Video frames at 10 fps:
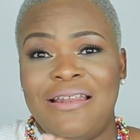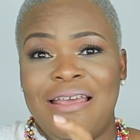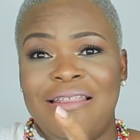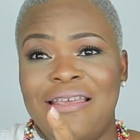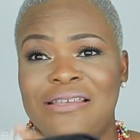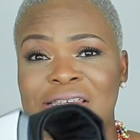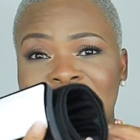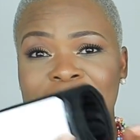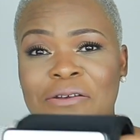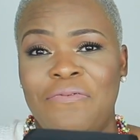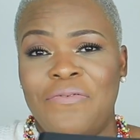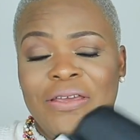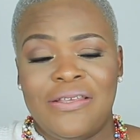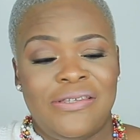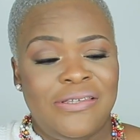Like, this stuff,
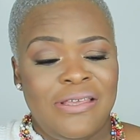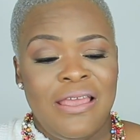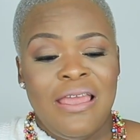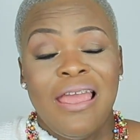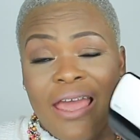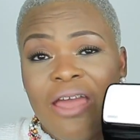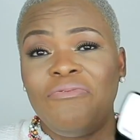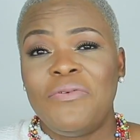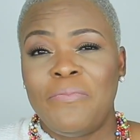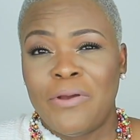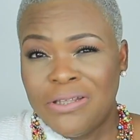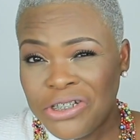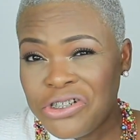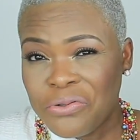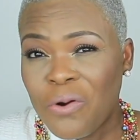it's everybody
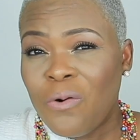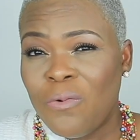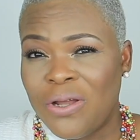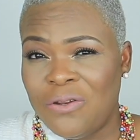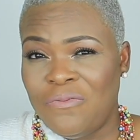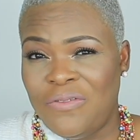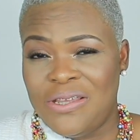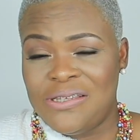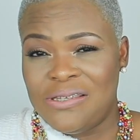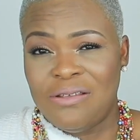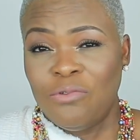should own one of this.